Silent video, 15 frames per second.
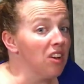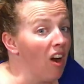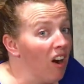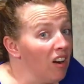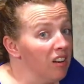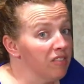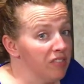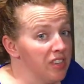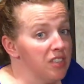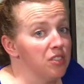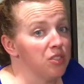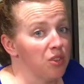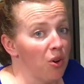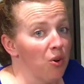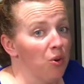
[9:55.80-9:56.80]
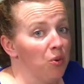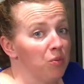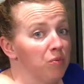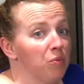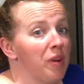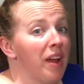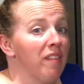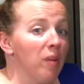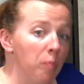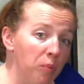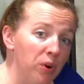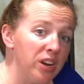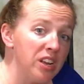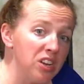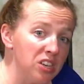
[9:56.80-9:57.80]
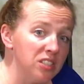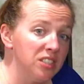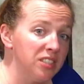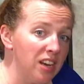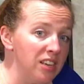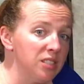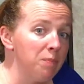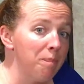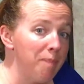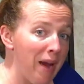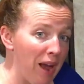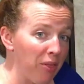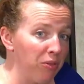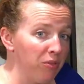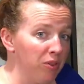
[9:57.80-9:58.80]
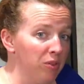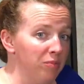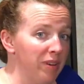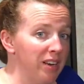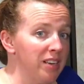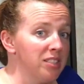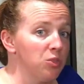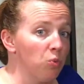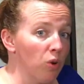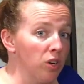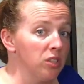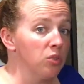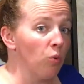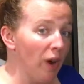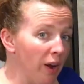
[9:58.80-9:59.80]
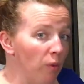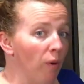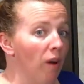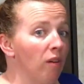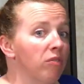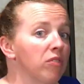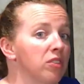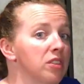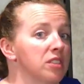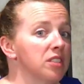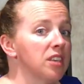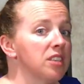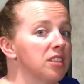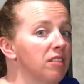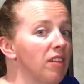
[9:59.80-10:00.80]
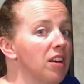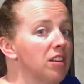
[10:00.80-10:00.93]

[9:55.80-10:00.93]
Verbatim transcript: as RVs go, we have a pretty good sized bathroom and it's worked quite well for the six of